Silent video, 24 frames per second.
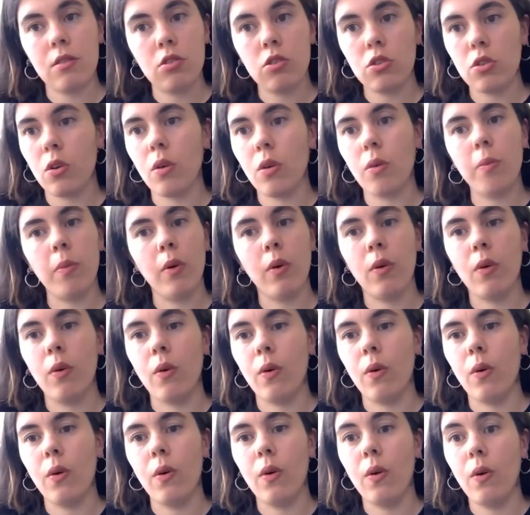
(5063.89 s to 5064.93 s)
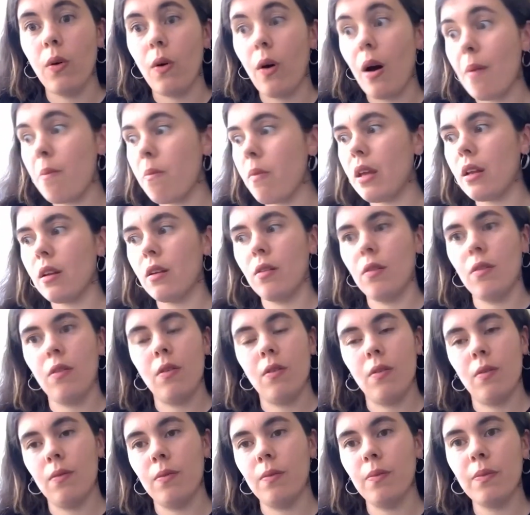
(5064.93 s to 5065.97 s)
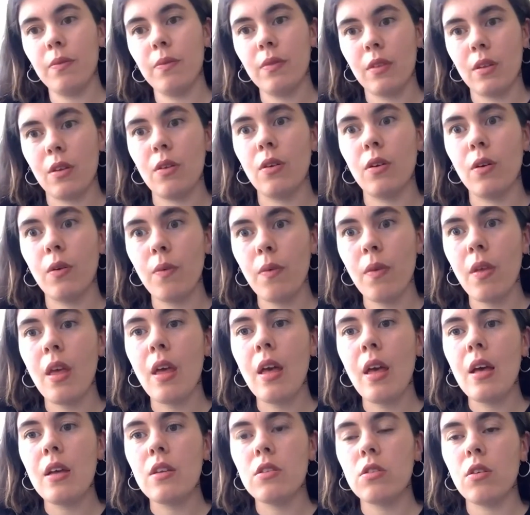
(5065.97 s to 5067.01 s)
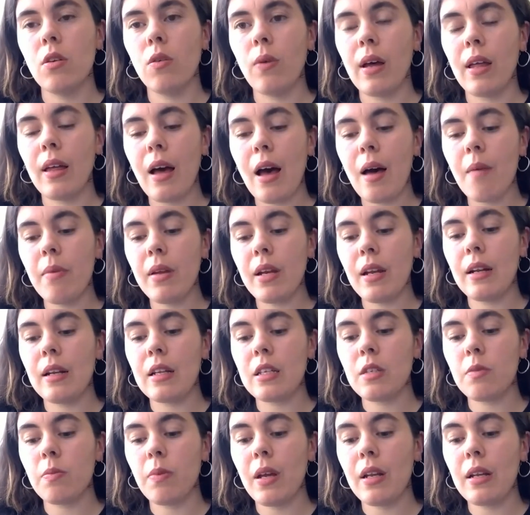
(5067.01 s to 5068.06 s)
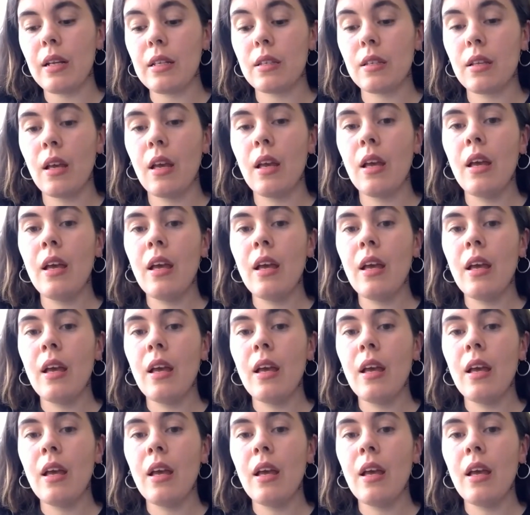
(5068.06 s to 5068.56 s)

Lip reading: shop or a bin, So what happened in Spain is